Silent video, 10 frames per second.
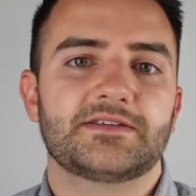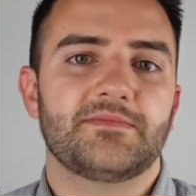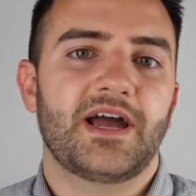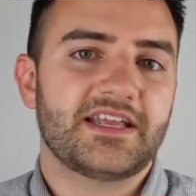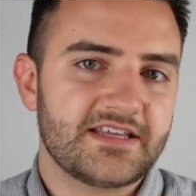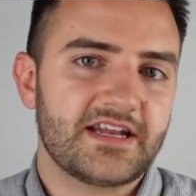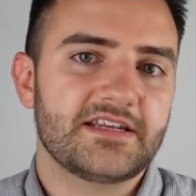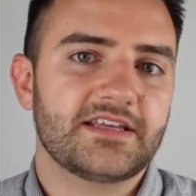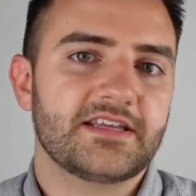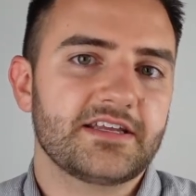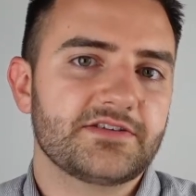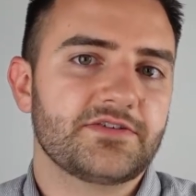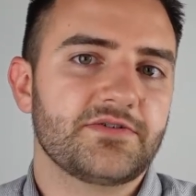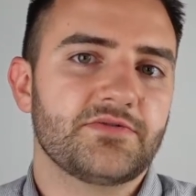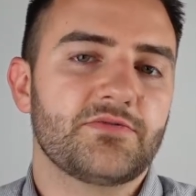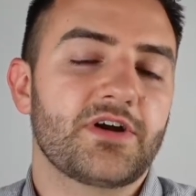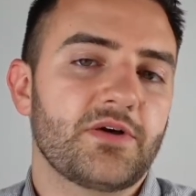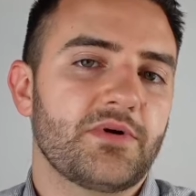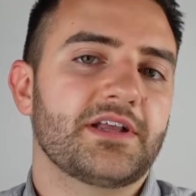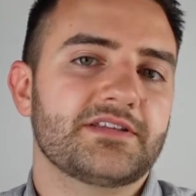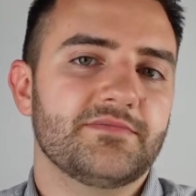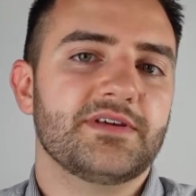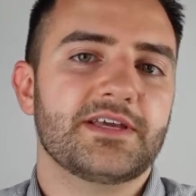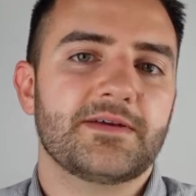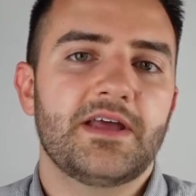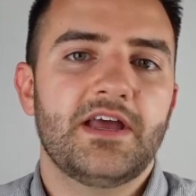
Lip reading: my identity into where I want it to be?